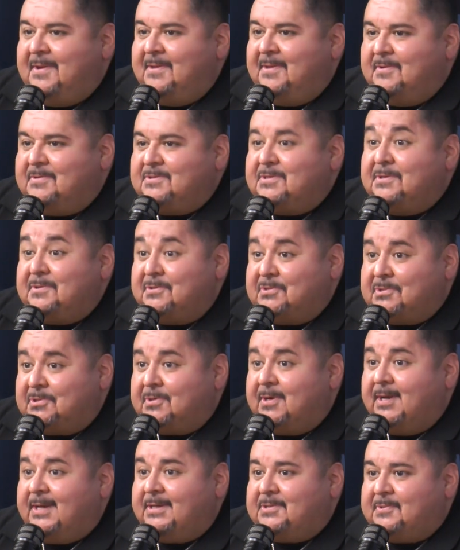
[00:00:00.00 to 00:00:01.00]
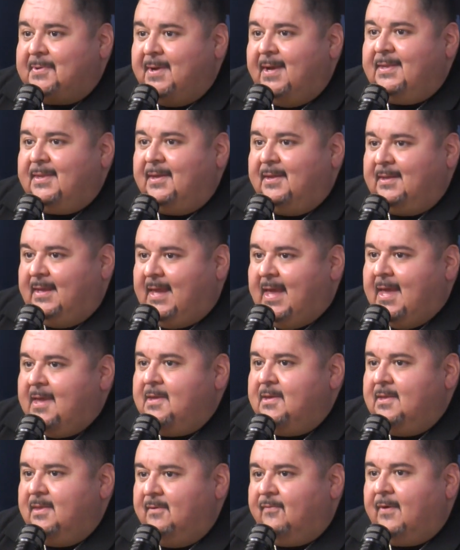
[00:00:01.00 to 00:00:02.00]
those little tricks, right, that get
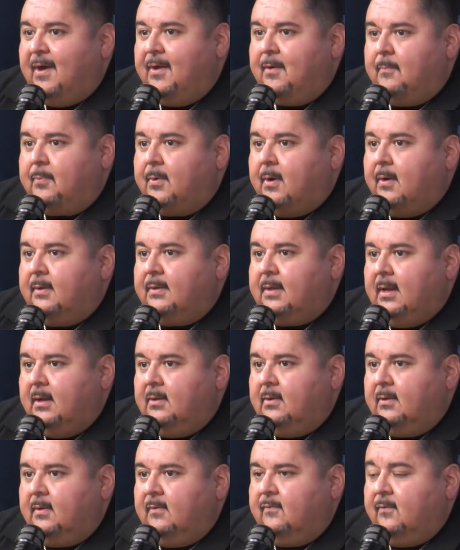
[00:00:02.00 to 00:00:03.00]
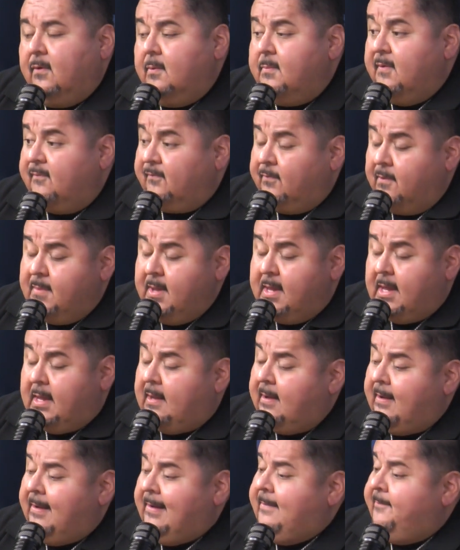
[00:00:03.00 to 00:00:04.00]
you the final product that you're looking for. But for
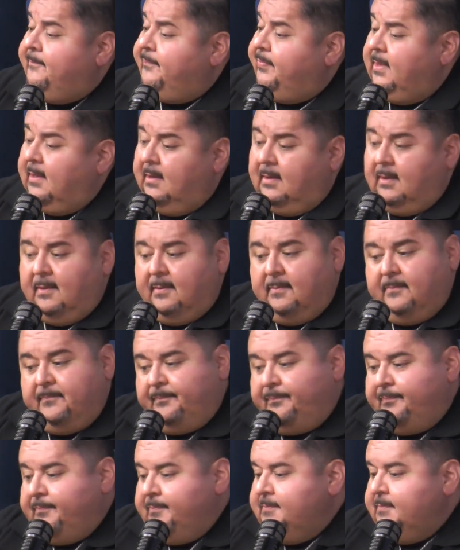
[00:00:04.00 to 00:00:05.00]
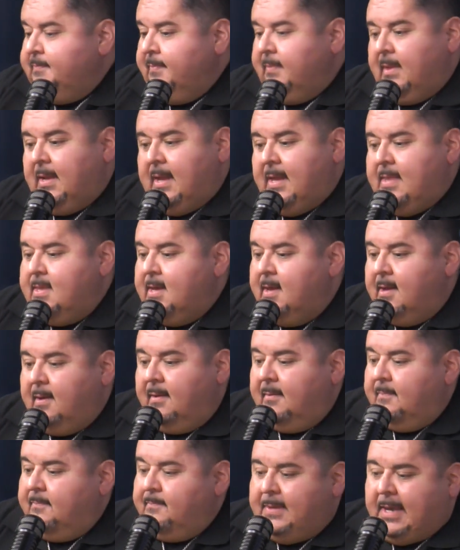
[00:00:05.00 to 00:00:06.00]
me, the
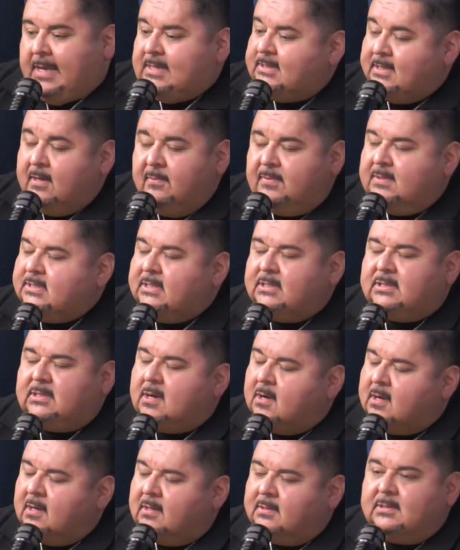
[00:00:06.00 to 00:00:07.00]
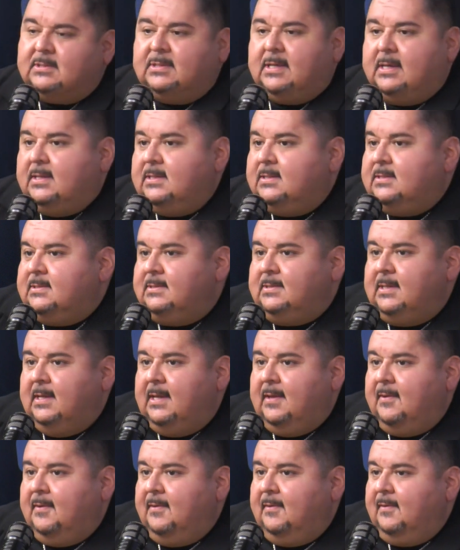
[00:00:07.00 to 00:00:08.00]
pièce de résistance is
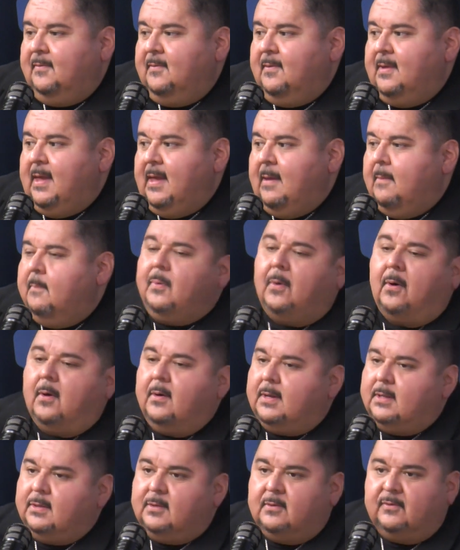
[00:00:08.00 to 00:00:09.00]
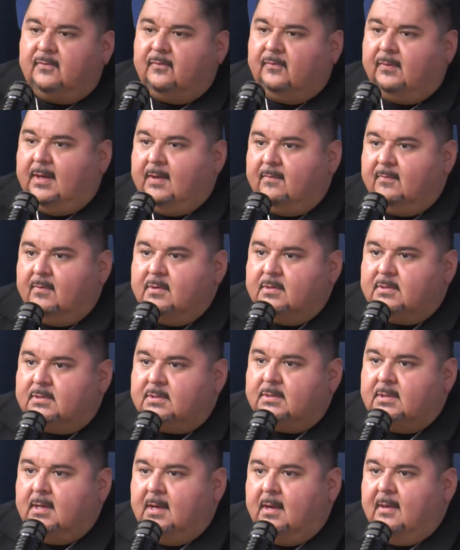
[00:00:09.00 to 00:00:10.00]
imparting those
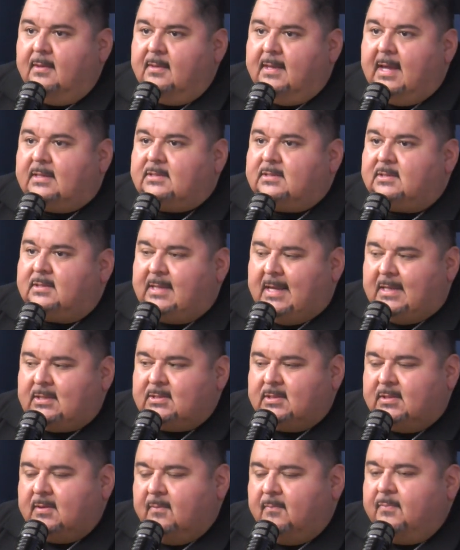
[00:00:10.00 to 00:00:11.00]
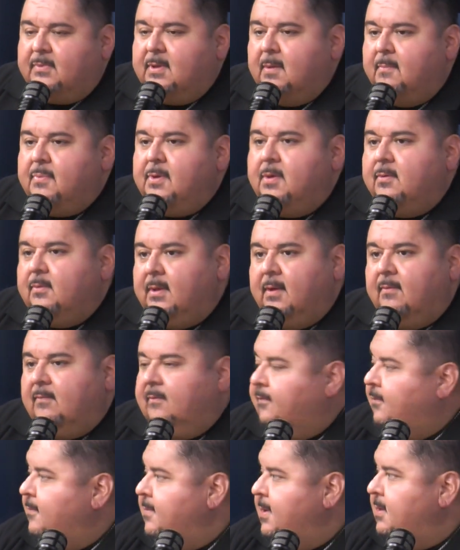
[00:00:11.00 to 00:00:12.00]
flavors. That's the beauty of
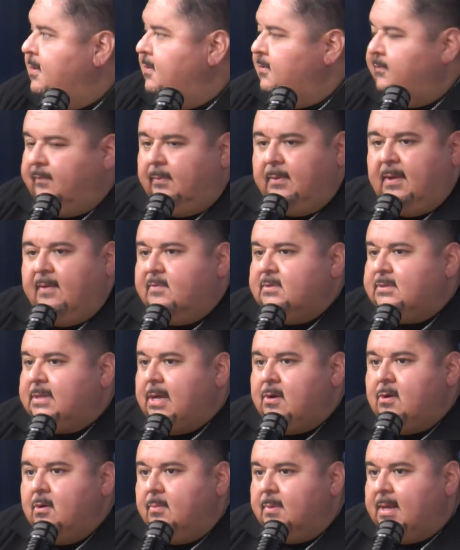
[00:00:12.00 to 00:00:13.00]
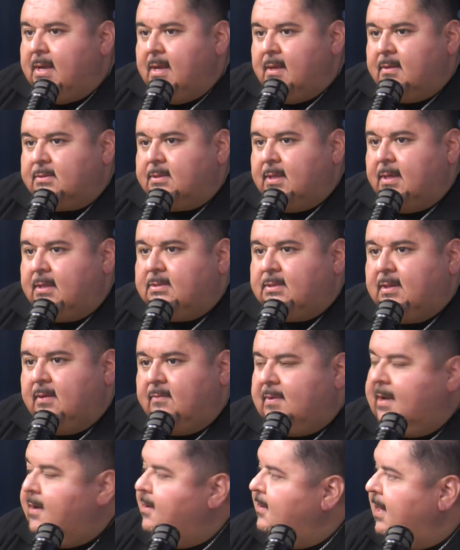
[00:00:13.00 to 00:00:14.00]
it for me. Those flavors that nobody else thinks
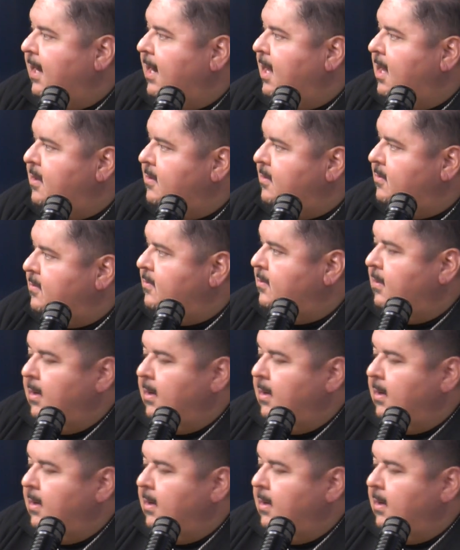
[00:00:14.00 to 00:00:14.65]
of, that you're like, oh.